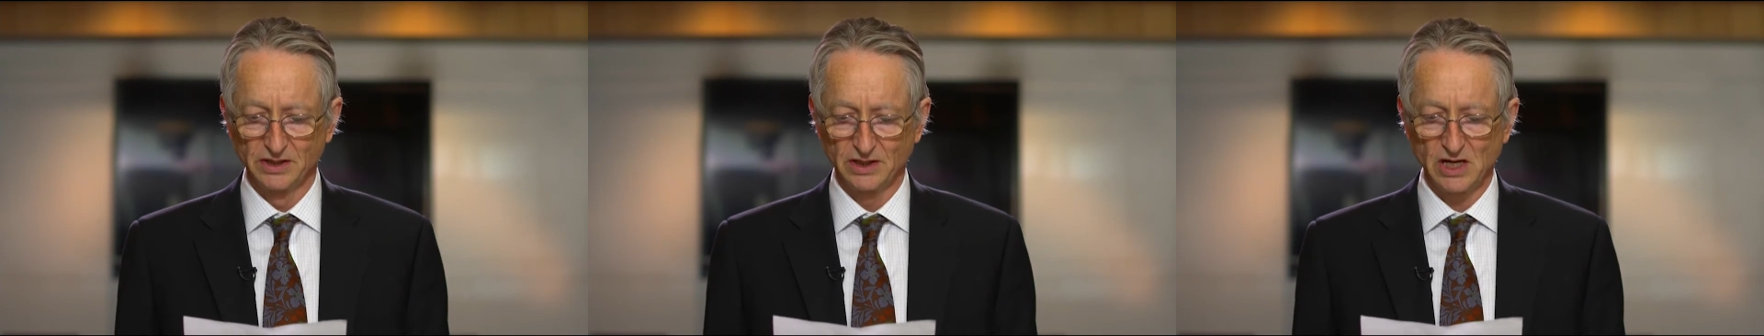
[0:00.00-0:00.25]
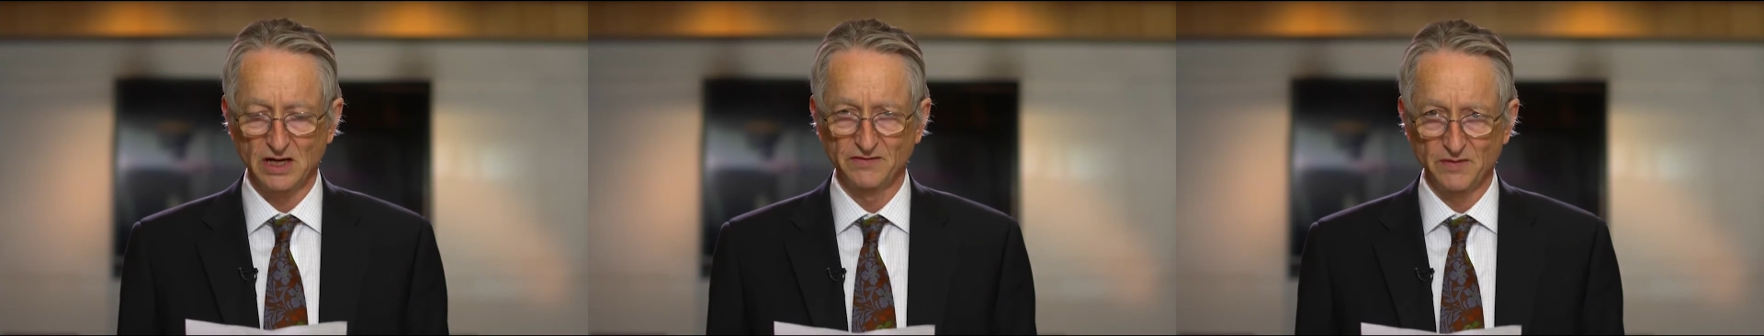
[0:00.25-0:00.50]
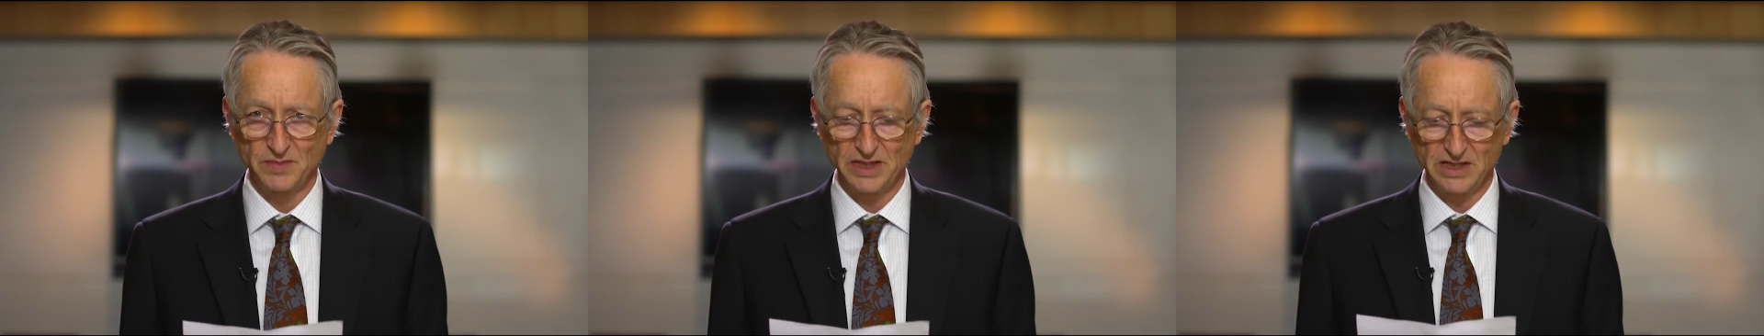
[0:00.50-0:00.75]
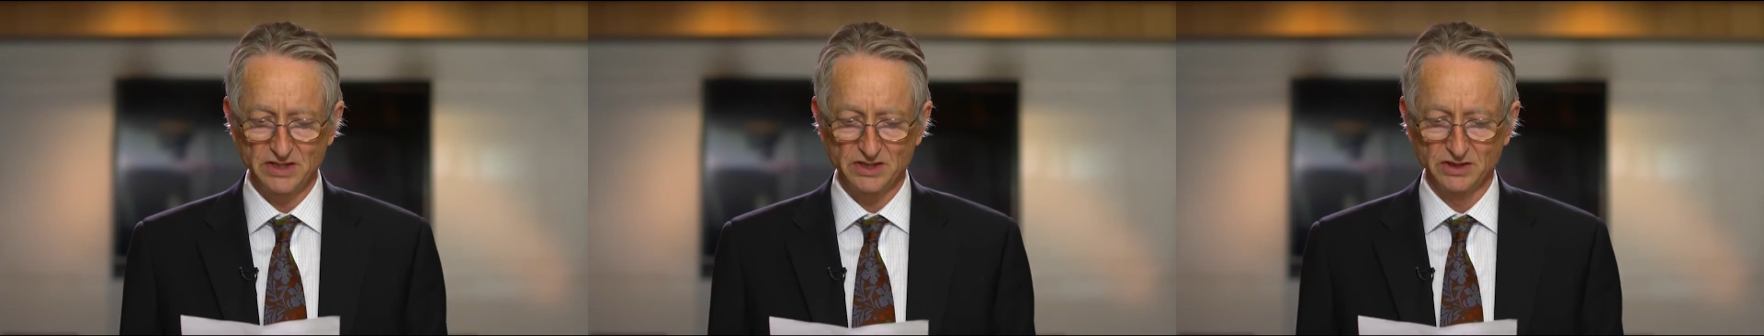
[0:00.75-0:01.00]
Carver
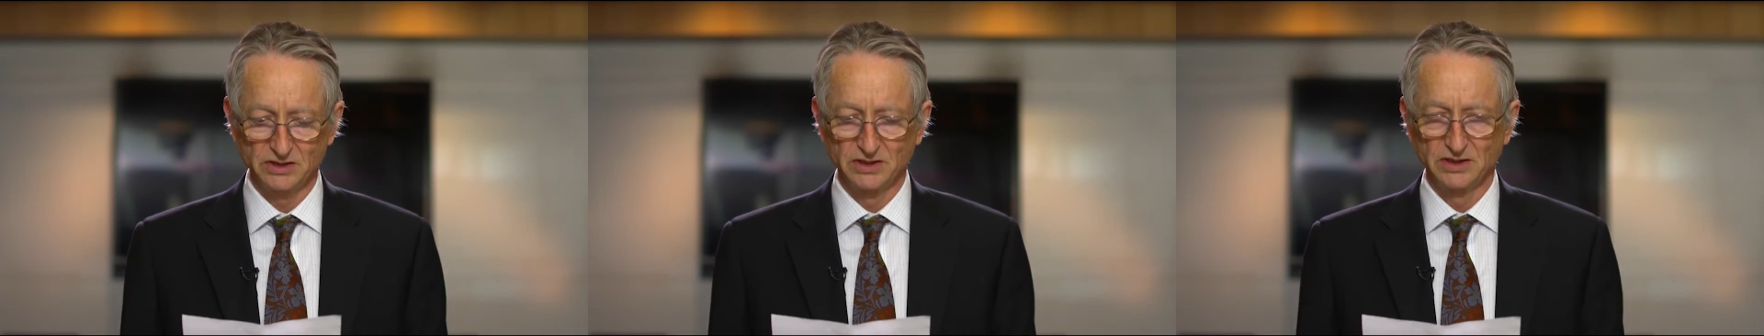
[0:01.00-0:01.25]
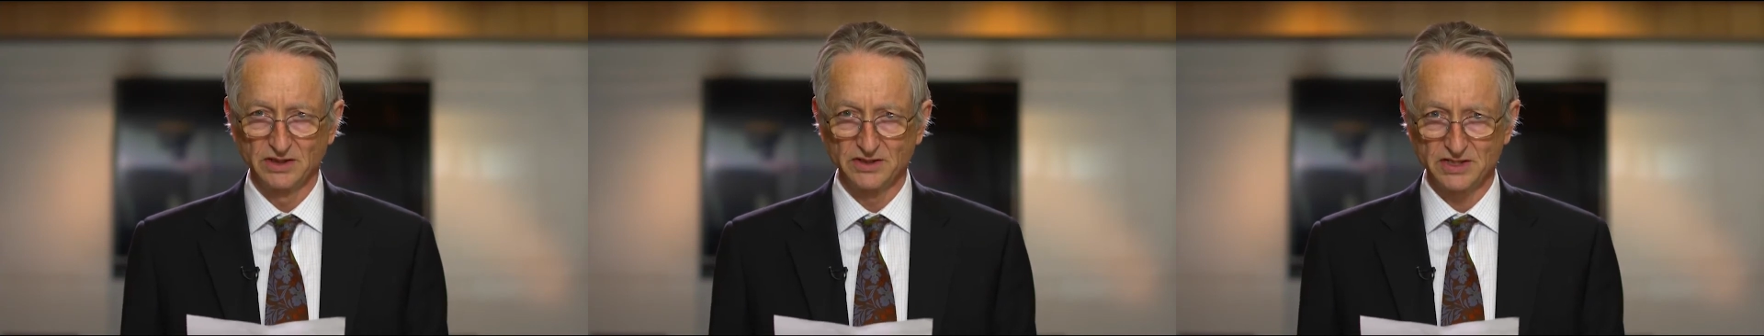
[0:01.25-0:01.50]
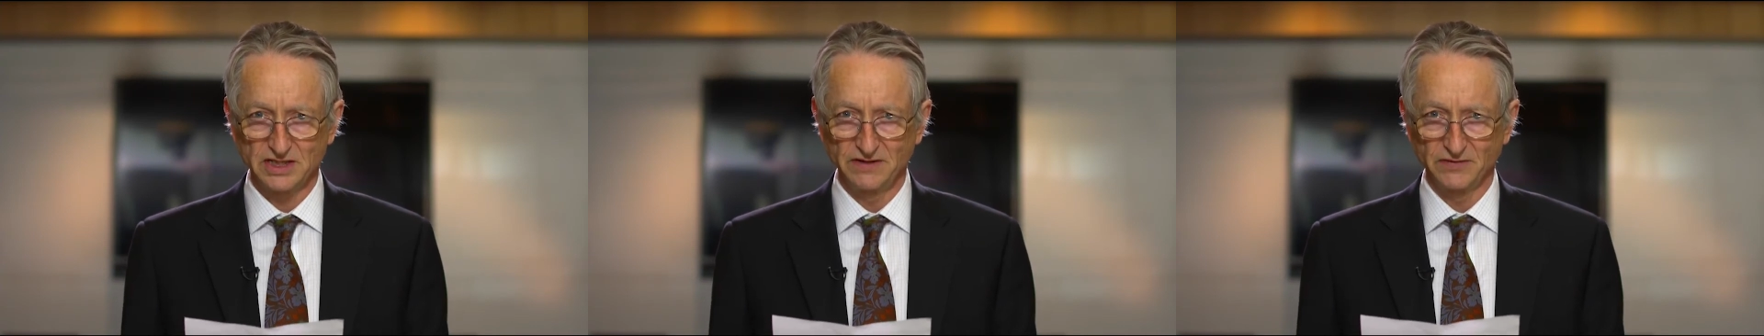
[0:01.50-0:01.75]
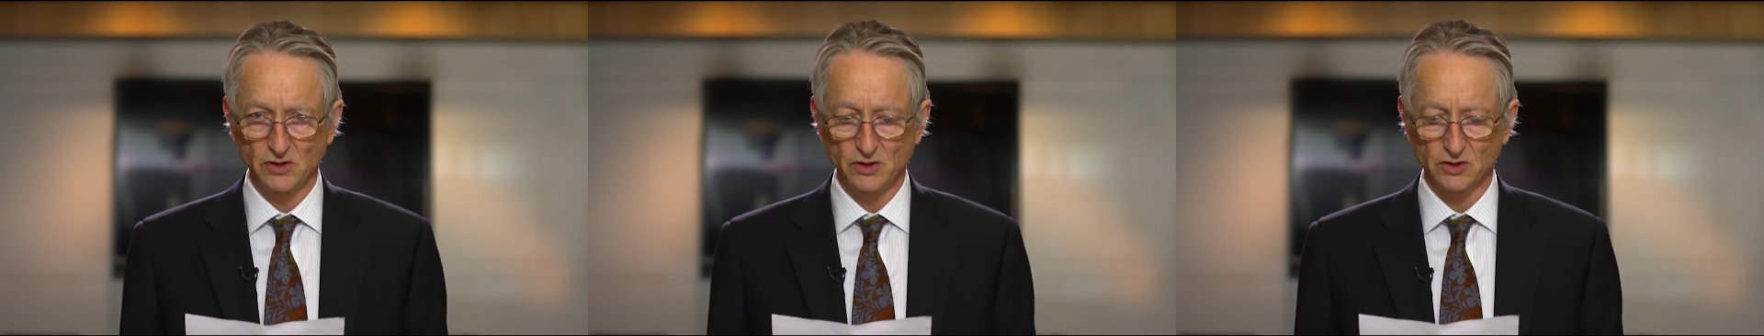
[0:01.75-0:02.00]
Mead, and
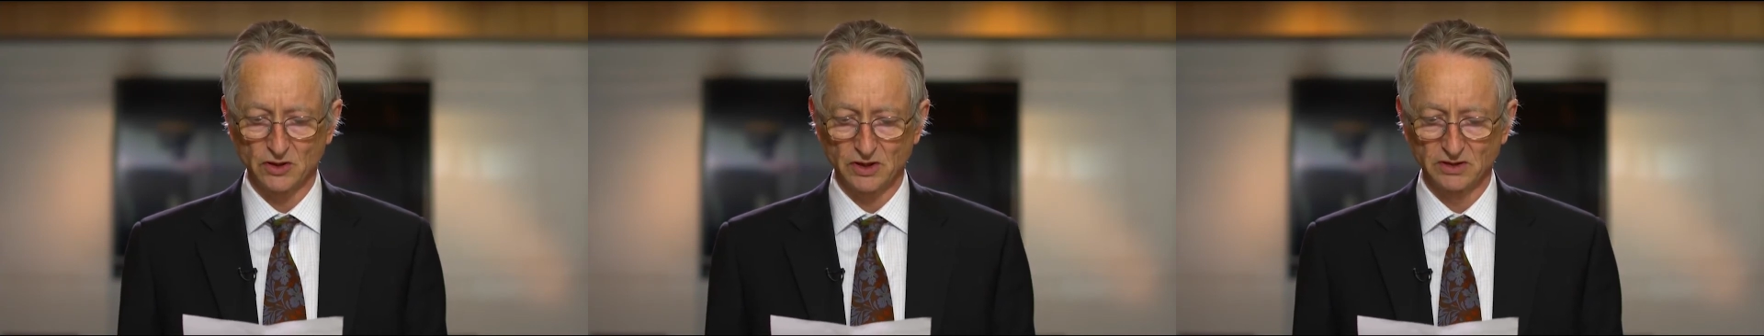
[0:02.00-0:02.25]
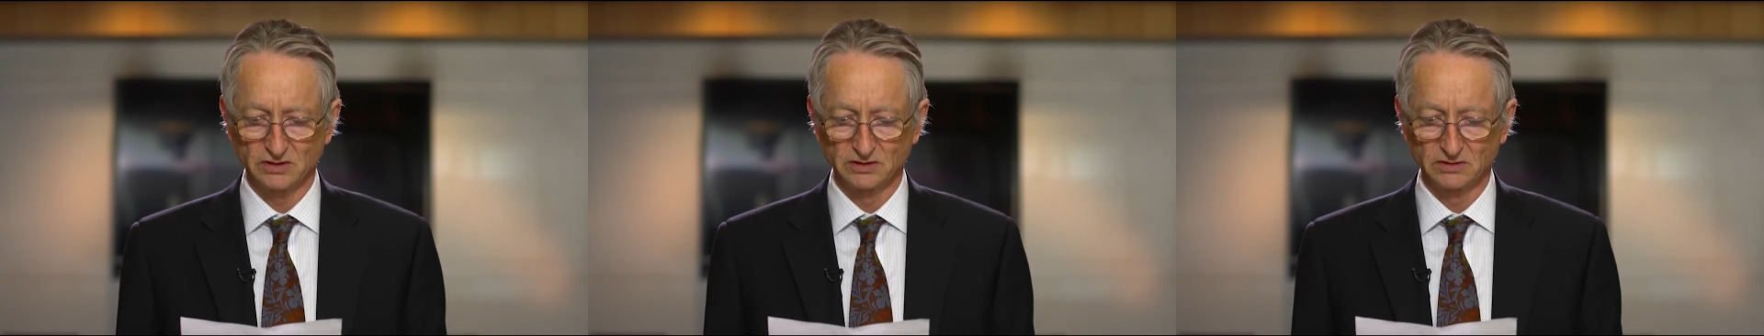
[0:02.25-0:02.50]
Stephen Cook.